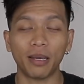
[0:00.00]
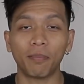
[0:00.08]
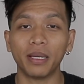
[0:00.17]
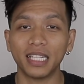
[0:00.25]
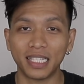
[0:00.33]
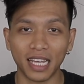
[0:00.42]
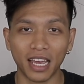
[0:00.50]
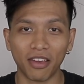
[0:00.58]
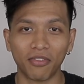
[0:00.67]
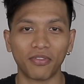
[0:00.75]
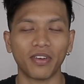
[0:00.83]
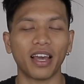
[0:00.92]
be
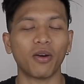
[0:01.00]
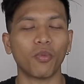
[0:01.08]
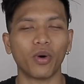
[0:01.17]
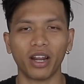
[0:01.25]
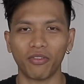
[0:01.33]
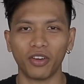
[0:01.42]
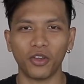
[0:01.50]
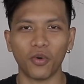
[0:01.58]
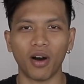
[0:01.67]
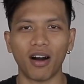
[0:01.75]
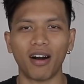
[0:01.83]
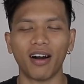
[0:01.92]
safe whatever you
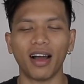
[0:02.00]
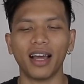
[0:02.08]
are,